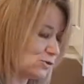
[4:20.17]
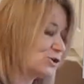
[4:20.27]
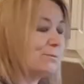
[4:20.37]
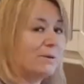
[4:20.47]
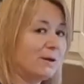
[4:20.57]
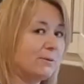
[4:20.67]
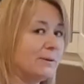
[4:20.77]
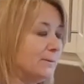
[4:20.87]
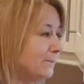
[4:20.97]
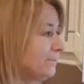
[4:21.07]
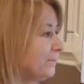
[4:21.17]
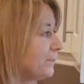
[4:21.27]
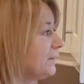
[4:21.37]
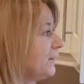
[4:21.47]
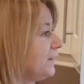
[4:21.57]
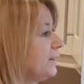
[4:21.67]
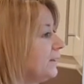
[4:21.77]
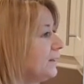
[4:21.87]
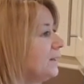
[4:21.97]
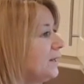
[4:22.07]
washing powder.
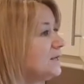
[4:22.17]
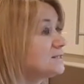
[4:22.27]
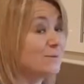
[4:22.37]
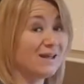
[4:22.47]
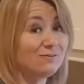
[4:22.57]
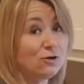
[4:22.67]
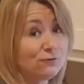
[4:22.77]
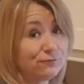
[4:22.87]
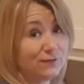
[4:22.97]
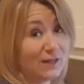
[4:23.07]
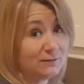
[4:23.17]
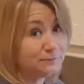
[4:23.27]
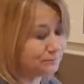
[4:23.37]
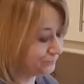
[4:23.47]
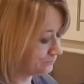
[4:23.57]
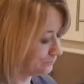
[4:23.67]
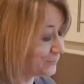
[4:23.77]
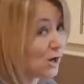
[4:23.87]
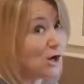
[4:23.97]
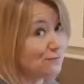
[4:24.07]
So we haven't got Finn.
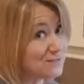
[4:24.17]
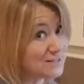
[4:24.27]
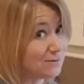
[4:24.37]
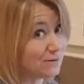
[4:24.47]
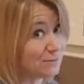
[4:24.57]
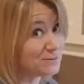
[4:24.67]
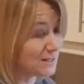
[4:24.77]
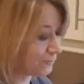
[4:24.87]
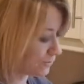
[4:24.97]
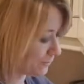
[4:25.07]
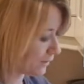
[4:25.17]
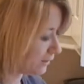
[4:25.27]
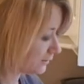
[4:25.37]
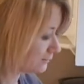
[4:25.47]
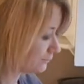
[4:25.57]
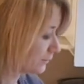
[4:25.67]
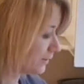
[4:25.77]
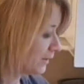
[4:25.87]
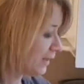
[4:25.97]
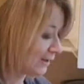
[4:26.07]
Harvey's now come down with a bug.
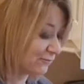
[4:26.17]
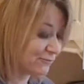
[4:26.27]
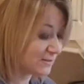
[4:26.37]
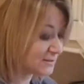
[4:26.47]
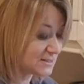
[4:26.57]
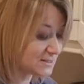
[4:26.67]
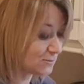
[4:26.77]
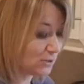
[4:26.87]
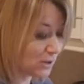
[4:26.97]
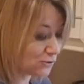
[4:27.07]
And Finn's still not